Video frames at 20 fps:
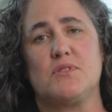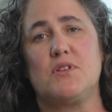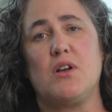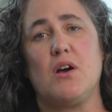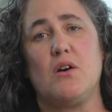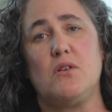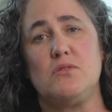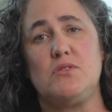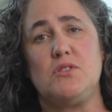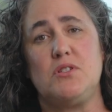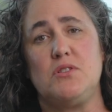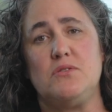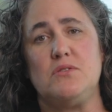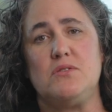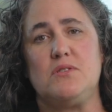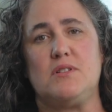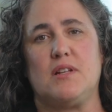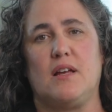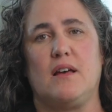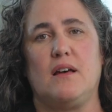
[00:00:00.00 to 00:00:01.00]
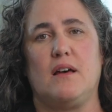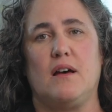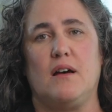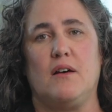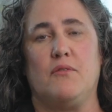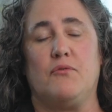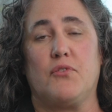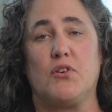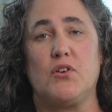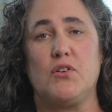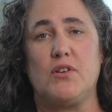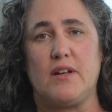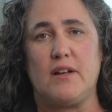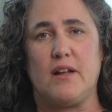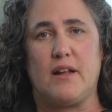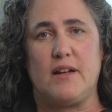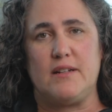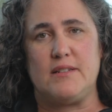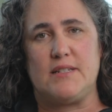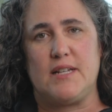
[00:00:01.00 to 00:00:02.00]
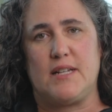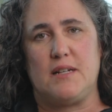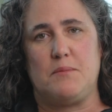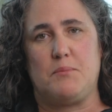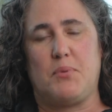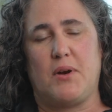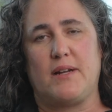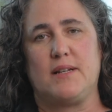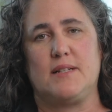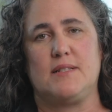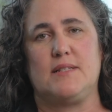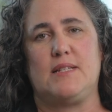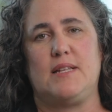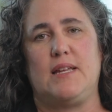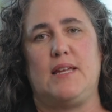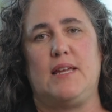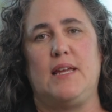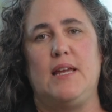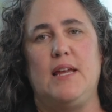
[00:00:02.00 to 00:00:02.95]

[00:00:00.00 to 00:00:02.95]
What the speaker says: go to avert an unintended pregnancy